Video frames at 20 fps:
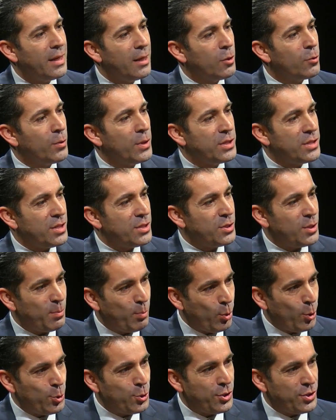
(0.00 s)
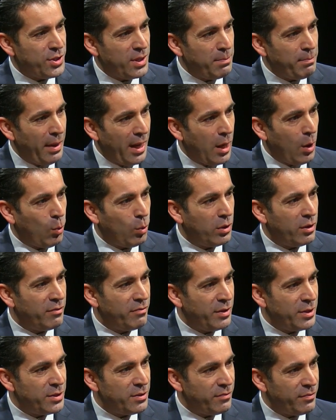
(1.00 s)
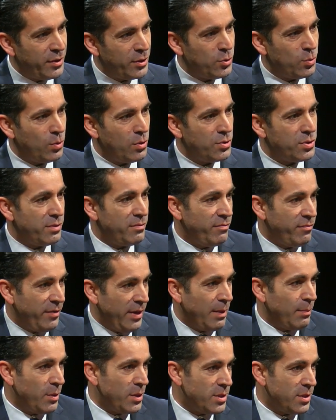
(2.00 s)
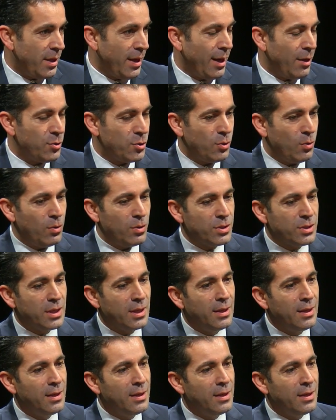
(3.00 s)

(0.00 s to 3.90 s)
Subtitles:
increases the purchasing power of individuals and families and households